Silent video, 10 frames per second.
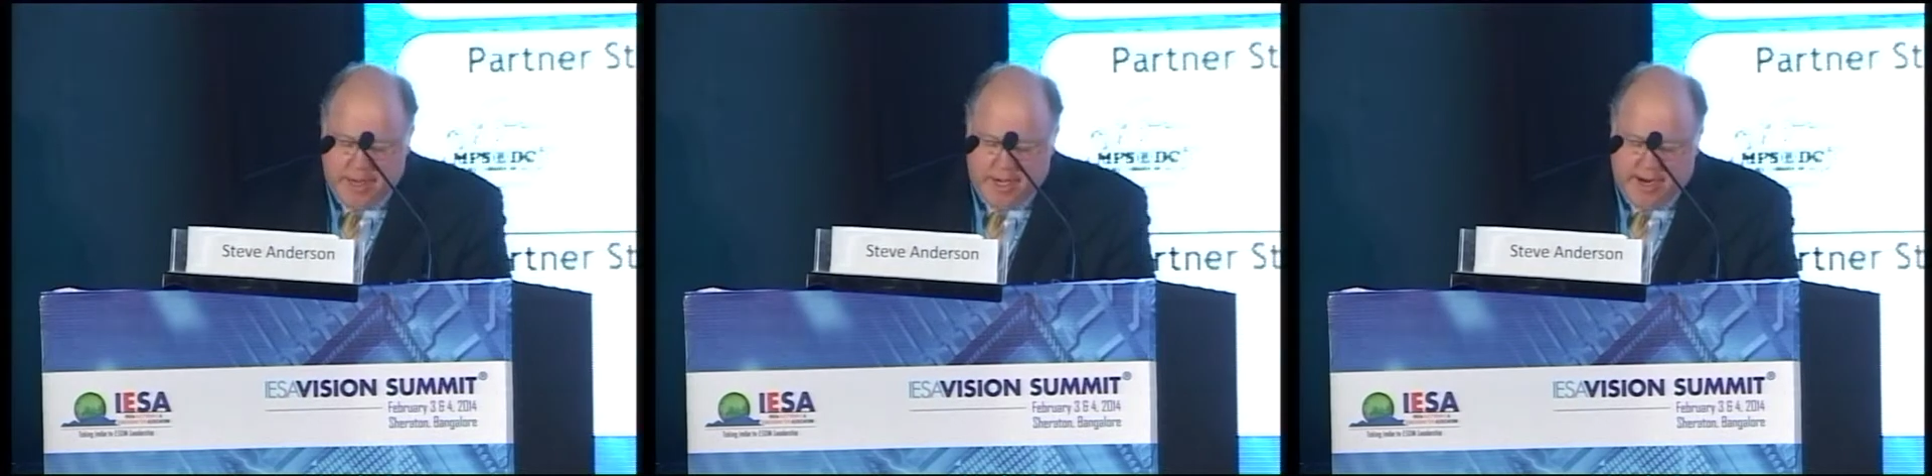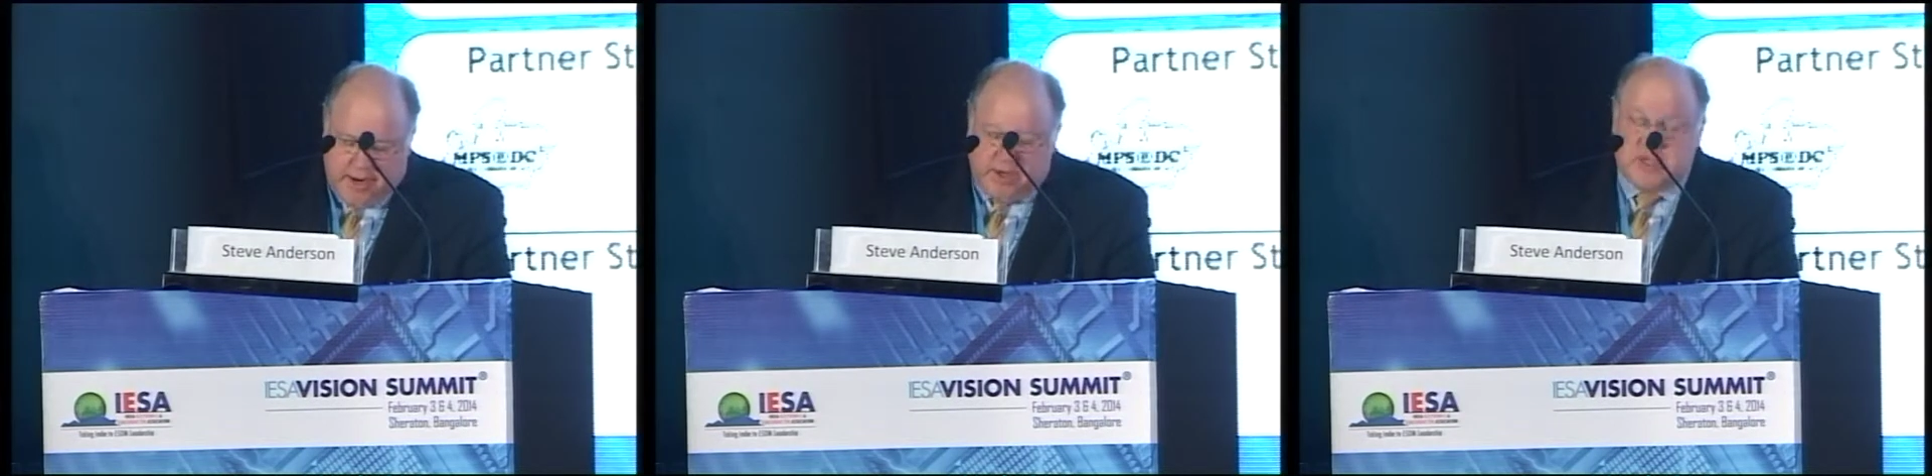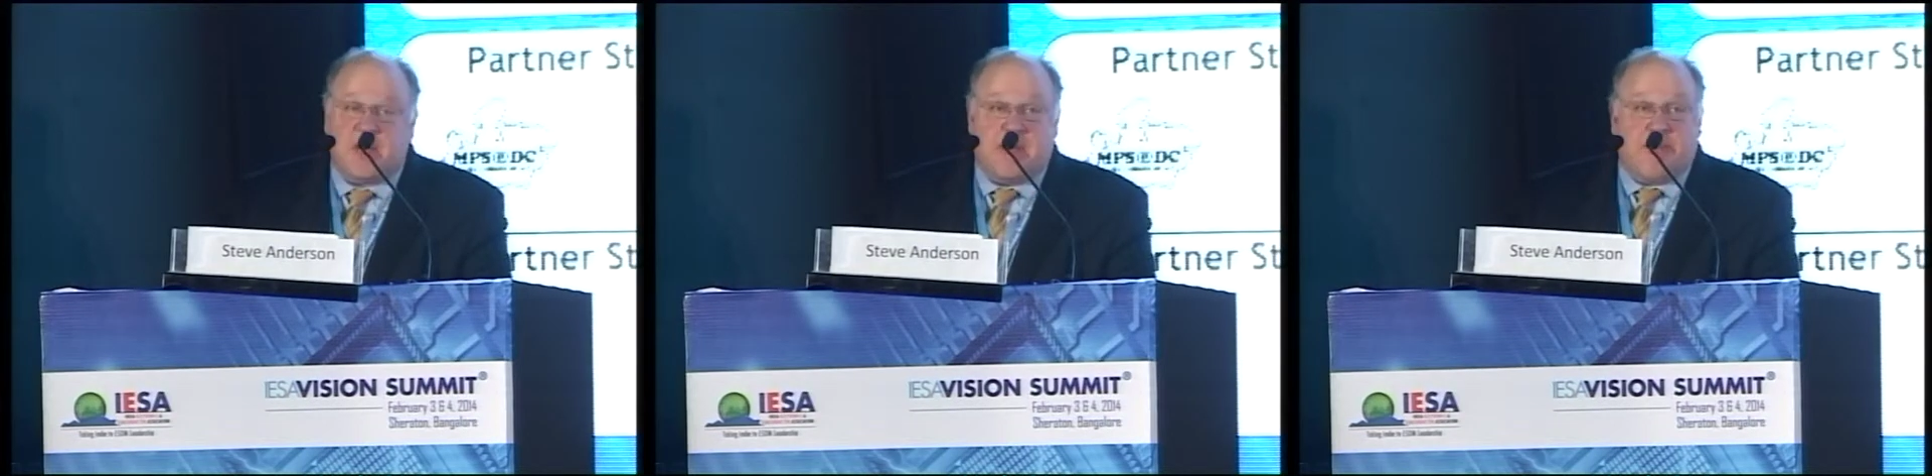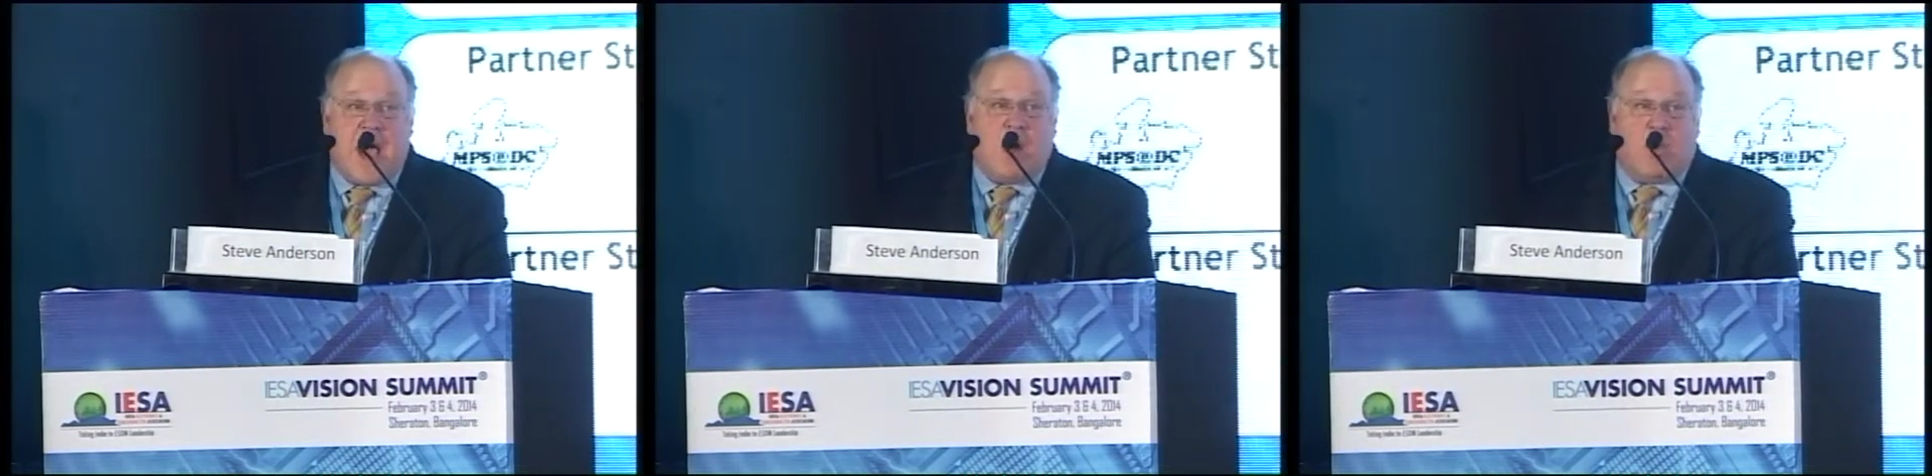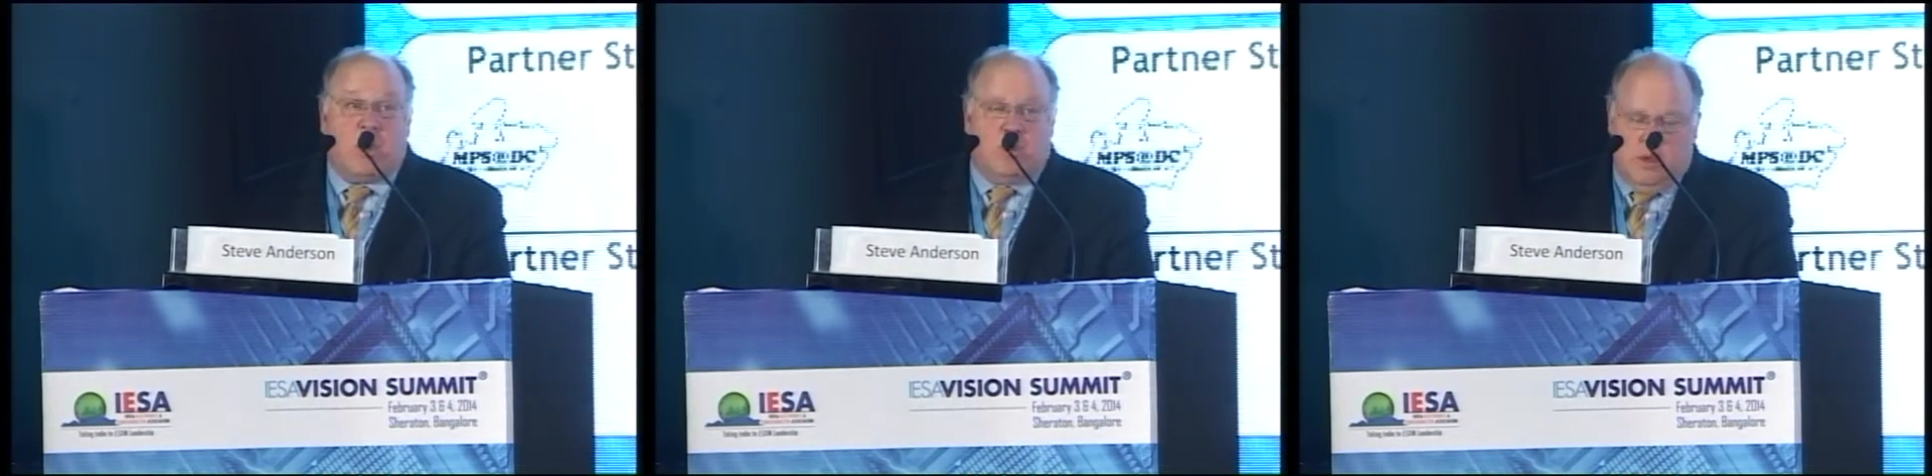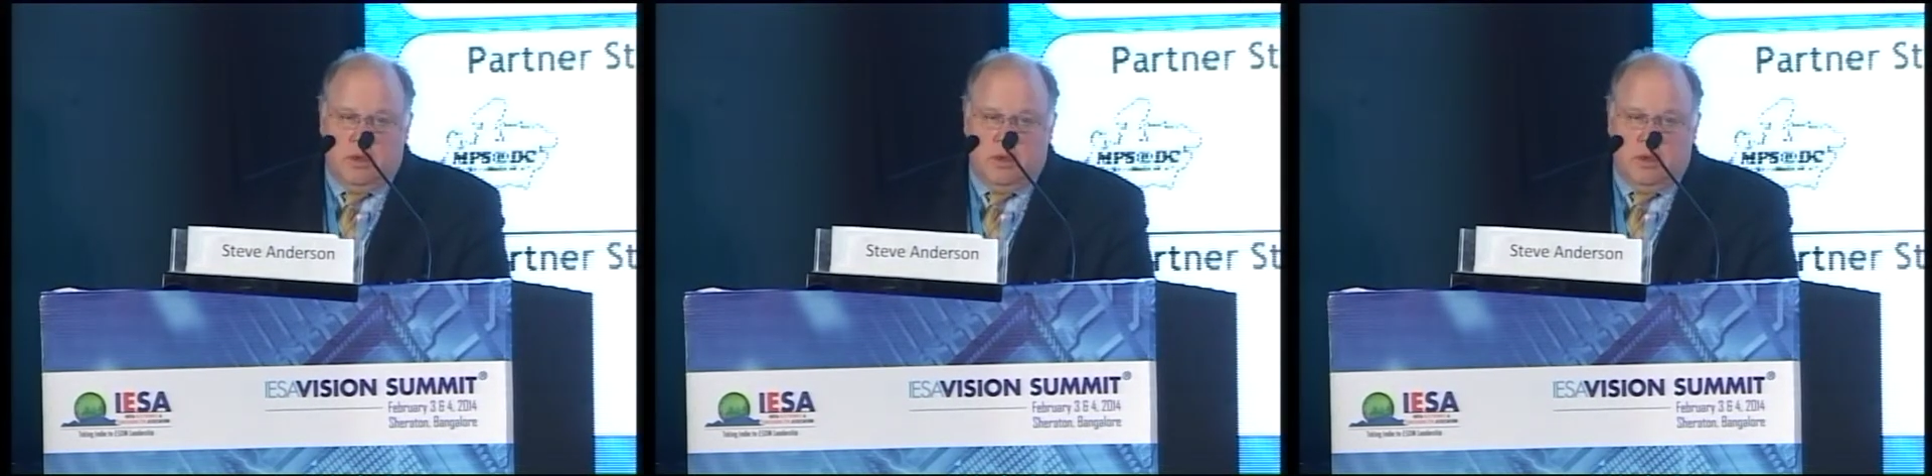in areas like power,